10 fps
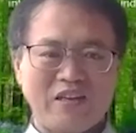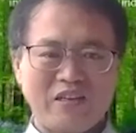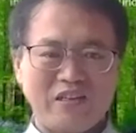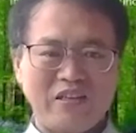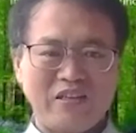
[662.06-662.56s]
the
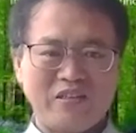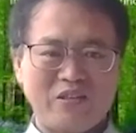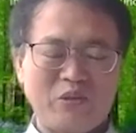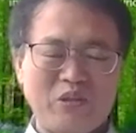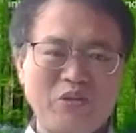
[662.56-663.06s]
data.
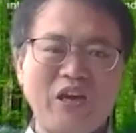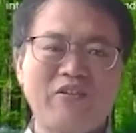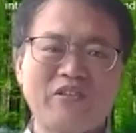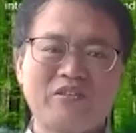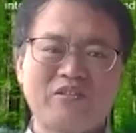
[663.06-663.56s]
When you
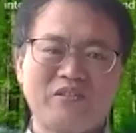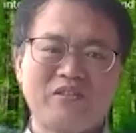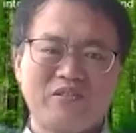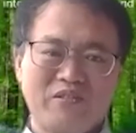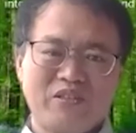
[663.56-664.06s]
have
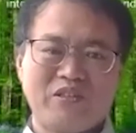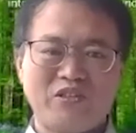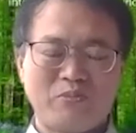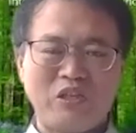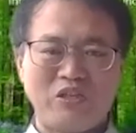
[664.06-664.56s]
the
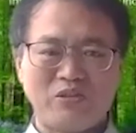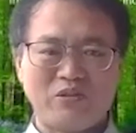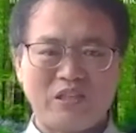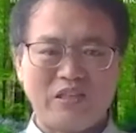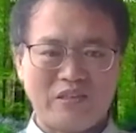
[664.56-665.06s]
spatial
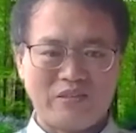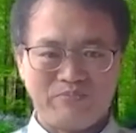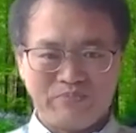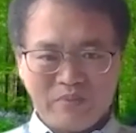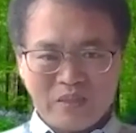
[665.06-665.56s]
data,
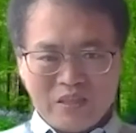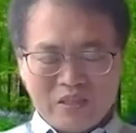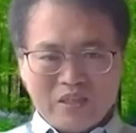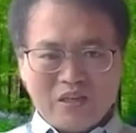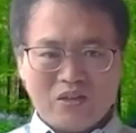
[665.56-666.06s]

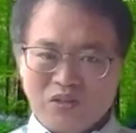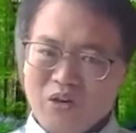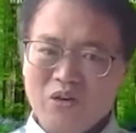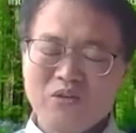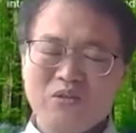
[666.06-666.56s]

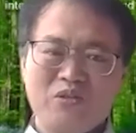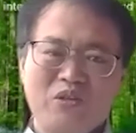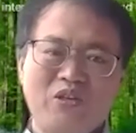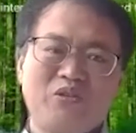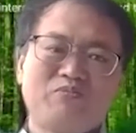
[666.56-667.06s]
all
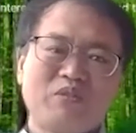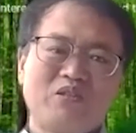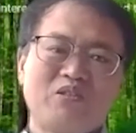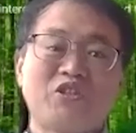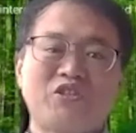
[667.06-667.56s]

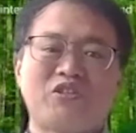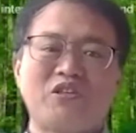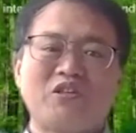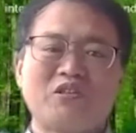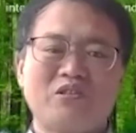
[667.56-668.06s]
just
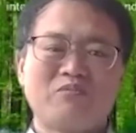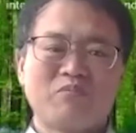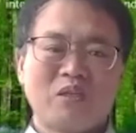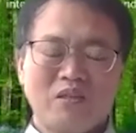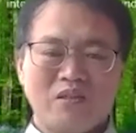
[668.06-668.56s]
the
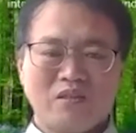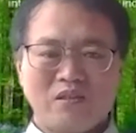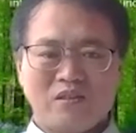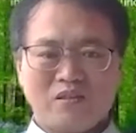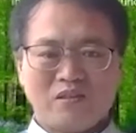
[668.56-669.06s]

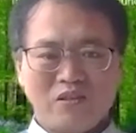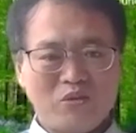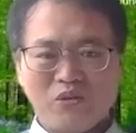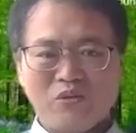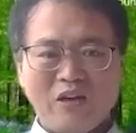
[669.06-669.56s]
you
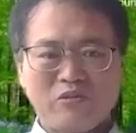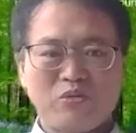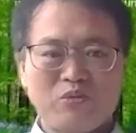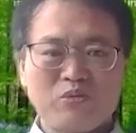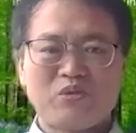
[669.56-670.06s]
don't have to
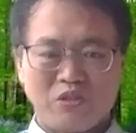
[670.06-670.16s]
do